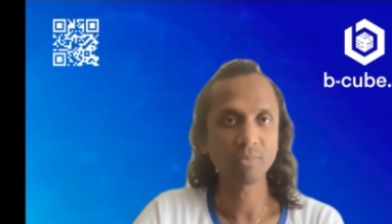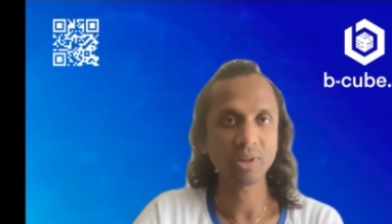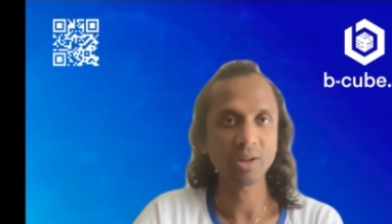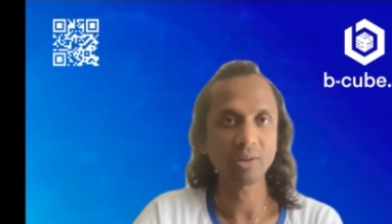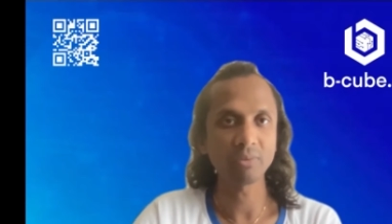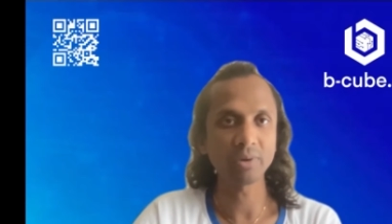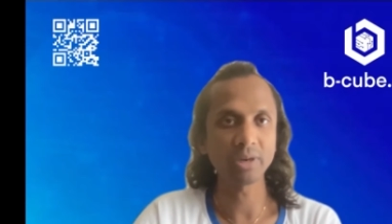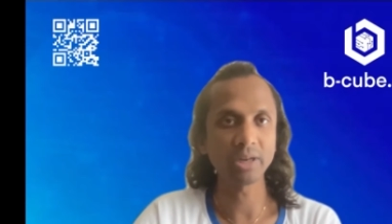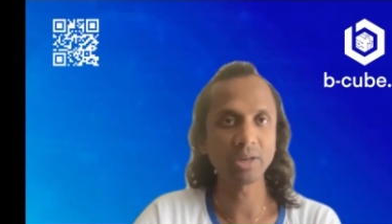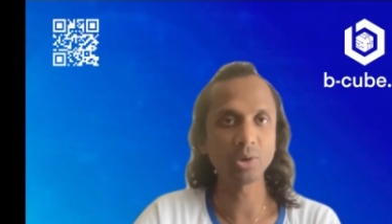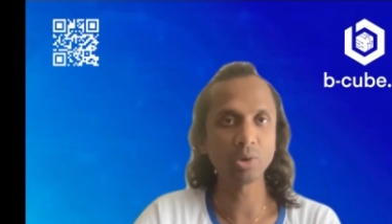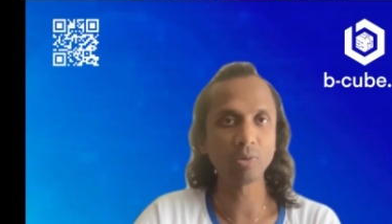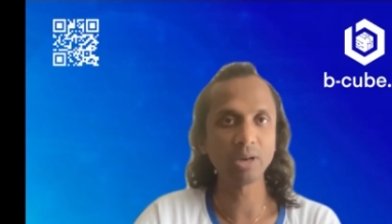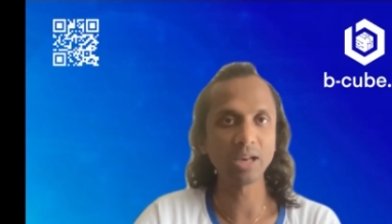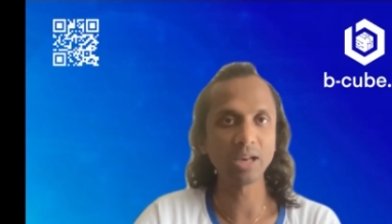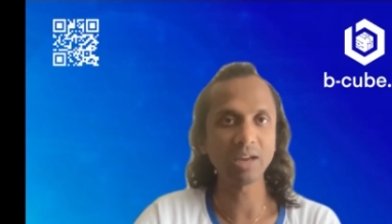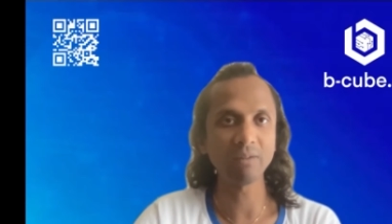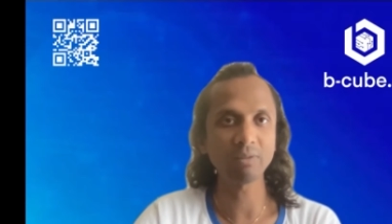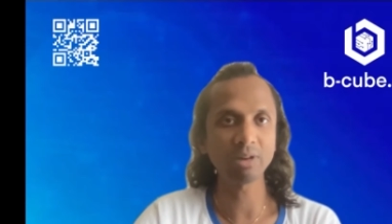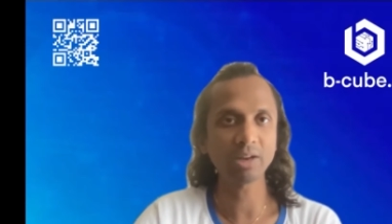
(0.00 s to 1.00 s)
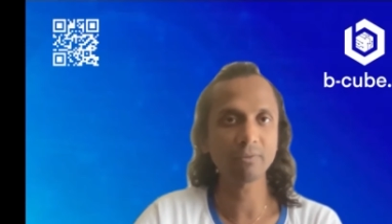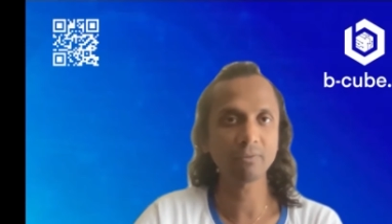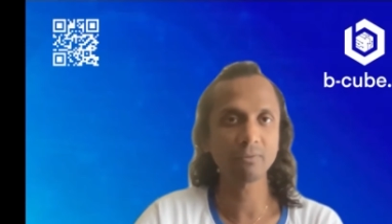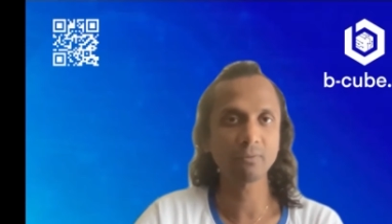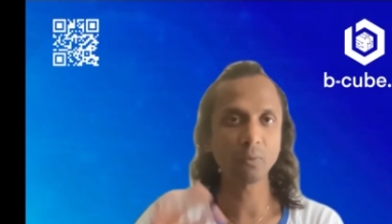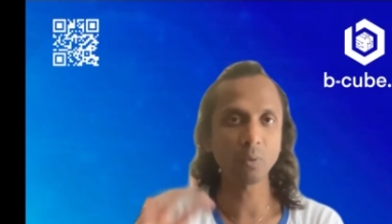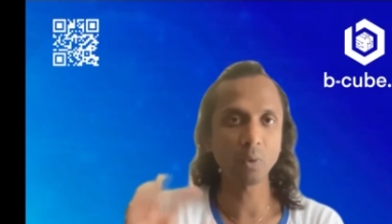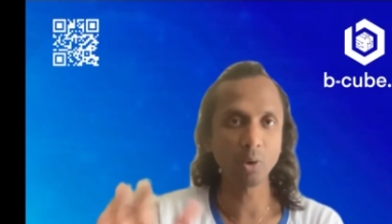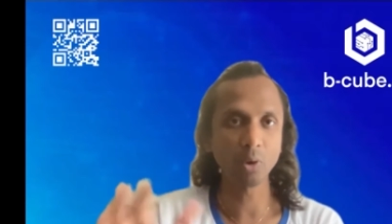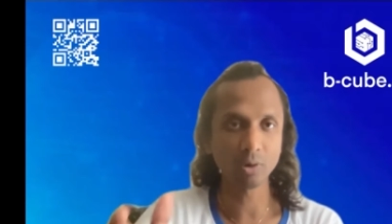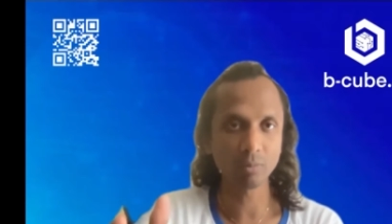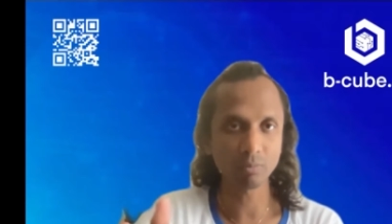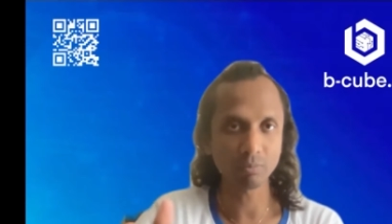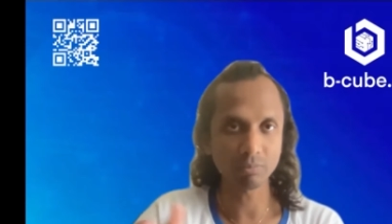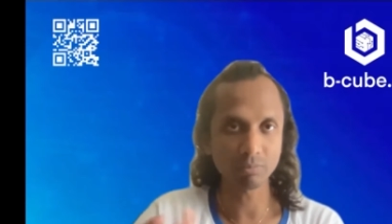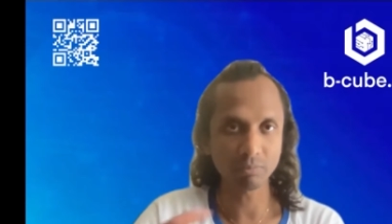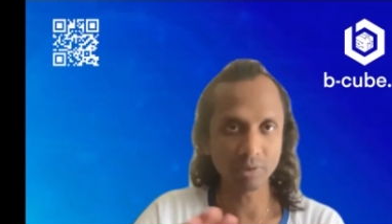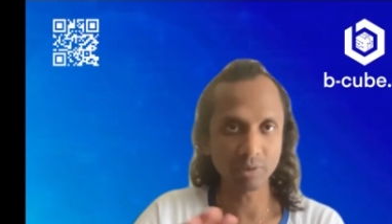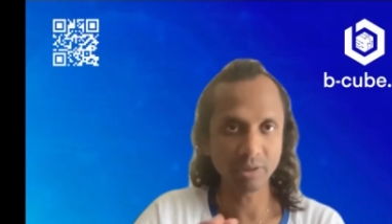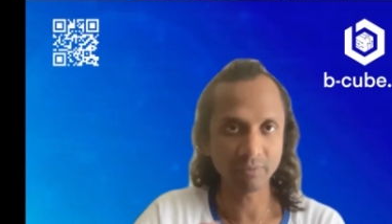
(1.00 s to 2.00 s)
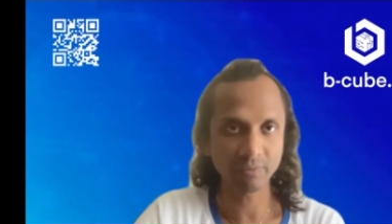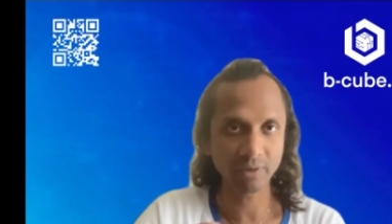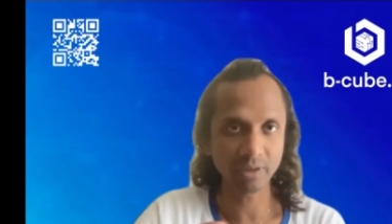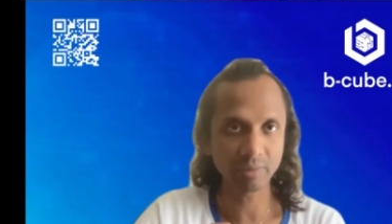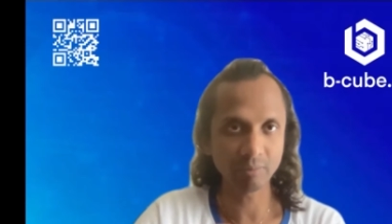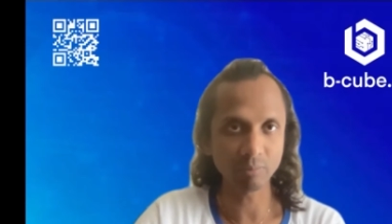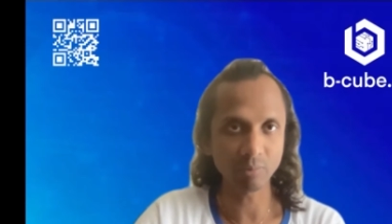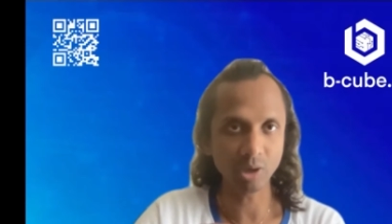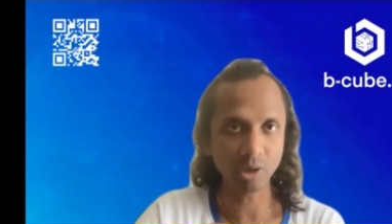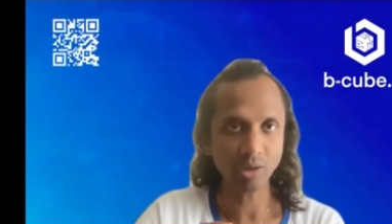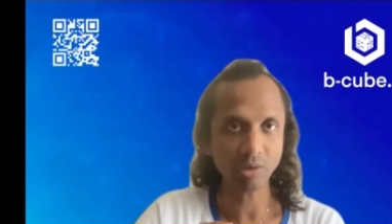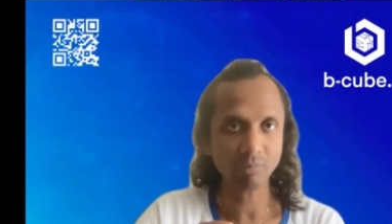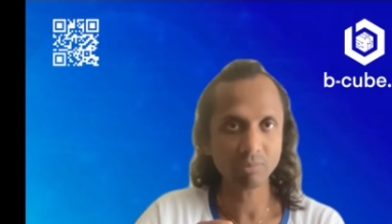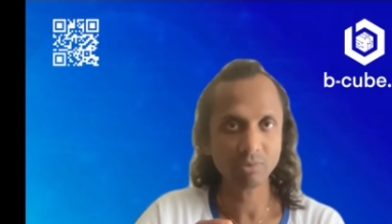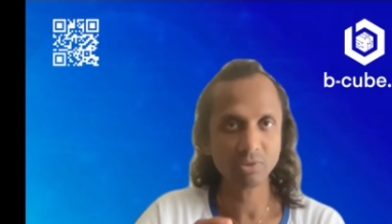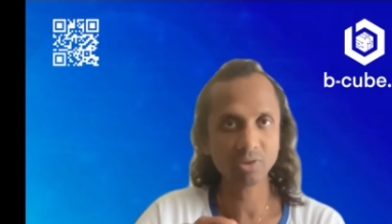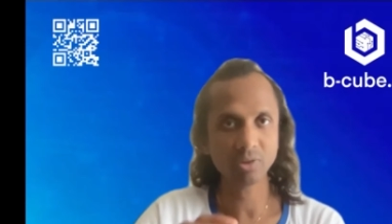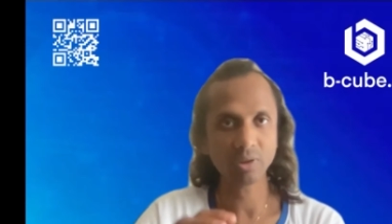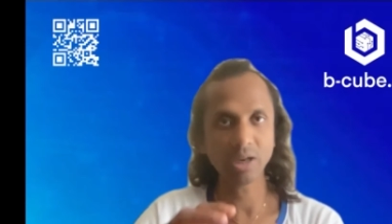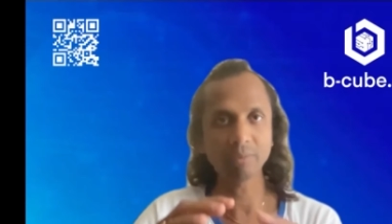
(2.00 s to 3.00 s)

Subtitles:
where you will have 4 different bots.